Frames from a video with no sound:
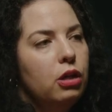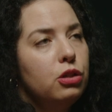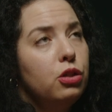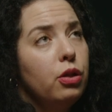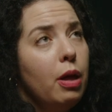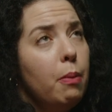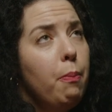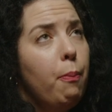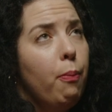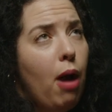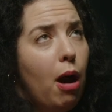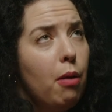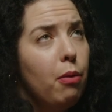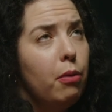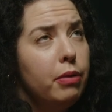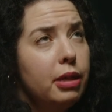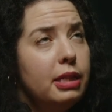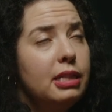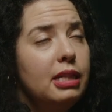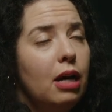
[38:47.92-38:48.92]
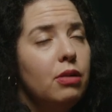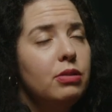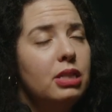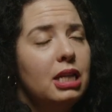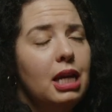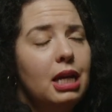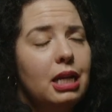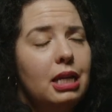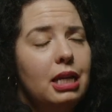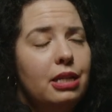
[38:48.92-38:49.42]
So that probably sounds
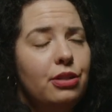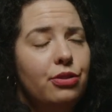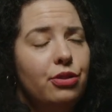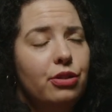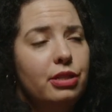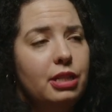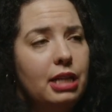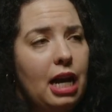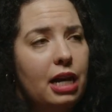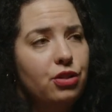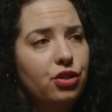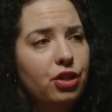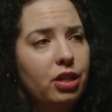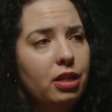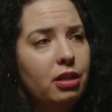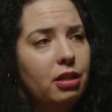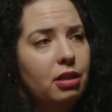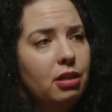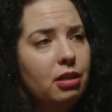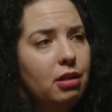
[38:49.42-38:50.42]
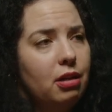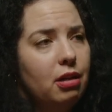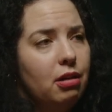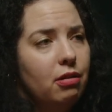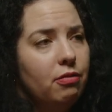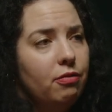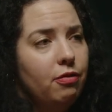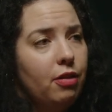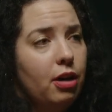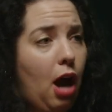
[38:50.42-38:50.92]
like an intersection
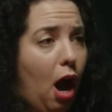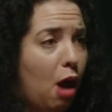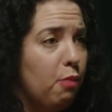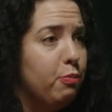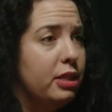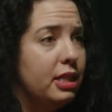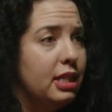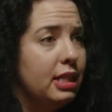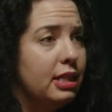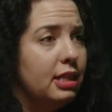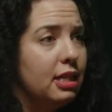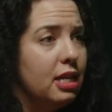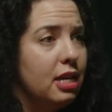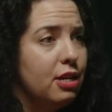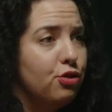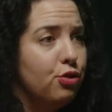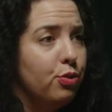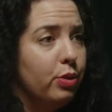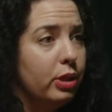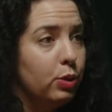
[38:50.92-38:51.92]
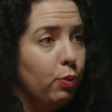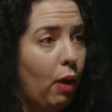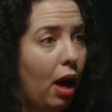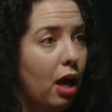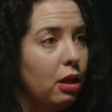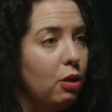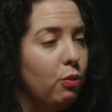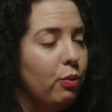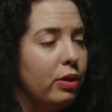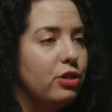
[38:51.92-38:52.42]
of a competency issue as
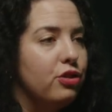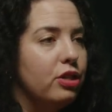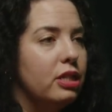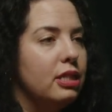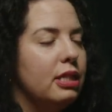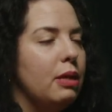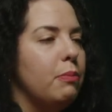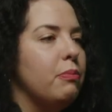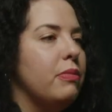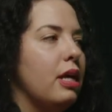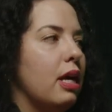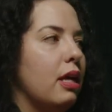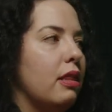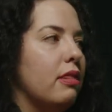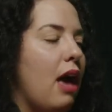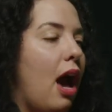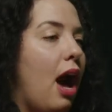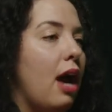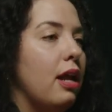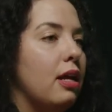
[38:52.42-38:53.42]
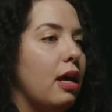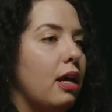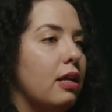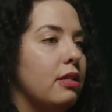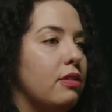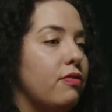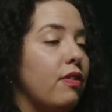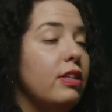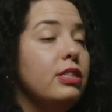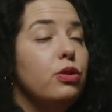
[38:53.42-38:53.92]
well, which is something that
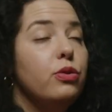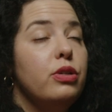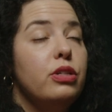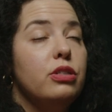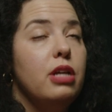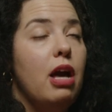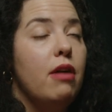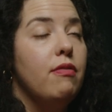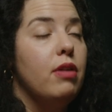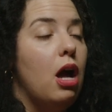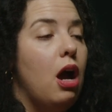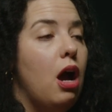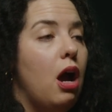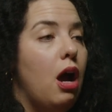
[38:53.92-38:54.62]
defense lawyers have